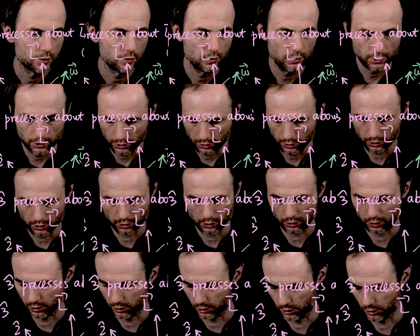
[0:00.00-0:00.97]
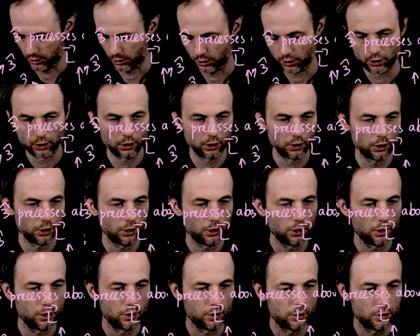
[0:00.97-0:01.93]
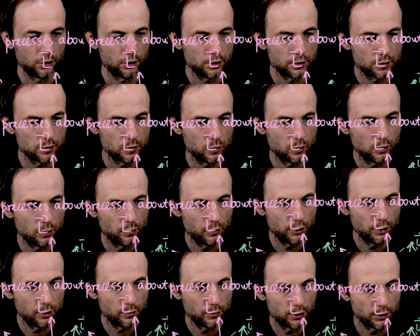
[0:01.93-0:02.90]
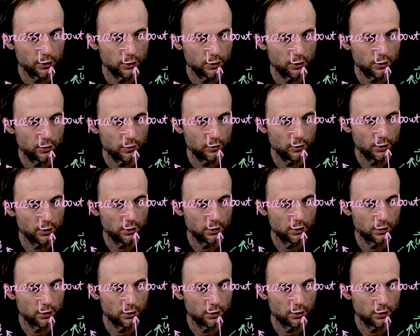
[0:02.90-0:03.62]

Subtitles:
3, and this will be omega 3.